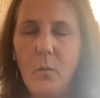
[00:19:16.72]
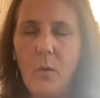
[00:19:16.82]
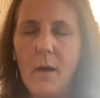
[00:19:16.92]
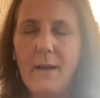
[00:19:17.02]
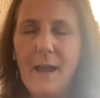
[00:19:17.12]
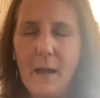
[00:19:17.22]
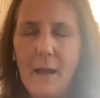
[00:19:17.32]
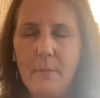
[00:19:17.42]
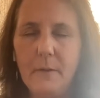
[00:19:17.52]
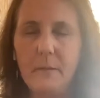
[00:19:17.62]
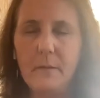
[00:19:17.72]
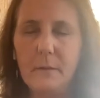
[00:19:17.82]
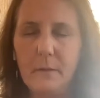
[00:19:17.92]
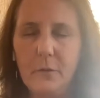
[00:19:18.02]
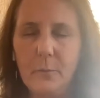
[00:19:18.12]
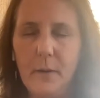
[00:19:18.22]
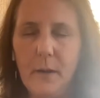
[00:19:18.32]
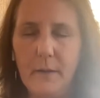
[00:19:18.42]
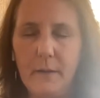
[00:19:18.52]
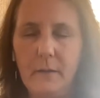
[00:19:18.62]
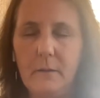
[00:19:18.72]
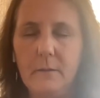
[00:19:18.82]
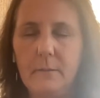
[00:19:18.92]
what happens in your body